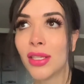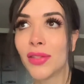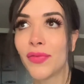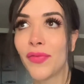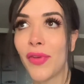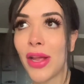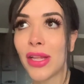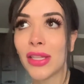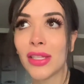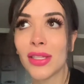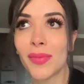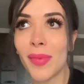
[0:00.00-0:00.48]

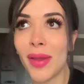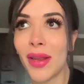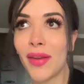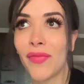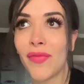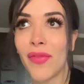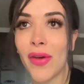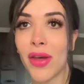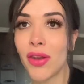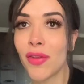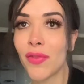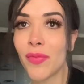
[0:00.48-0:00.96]
friends made
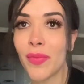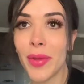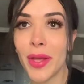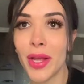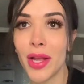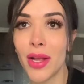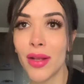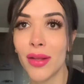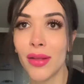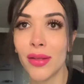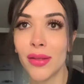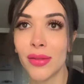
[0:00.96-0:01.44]
fun of
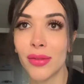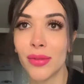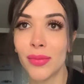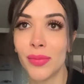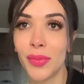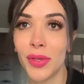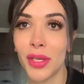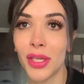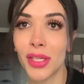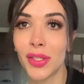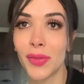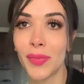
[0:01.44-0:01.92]
me
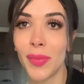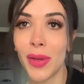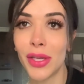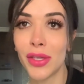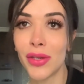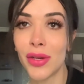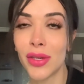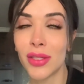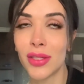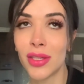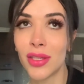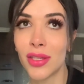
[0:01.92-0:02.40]
because of my
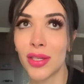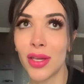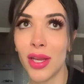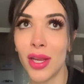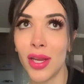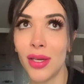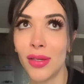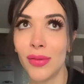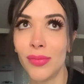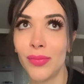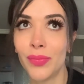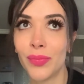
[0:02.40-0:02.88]

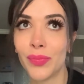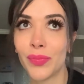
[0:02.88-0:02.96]
transition.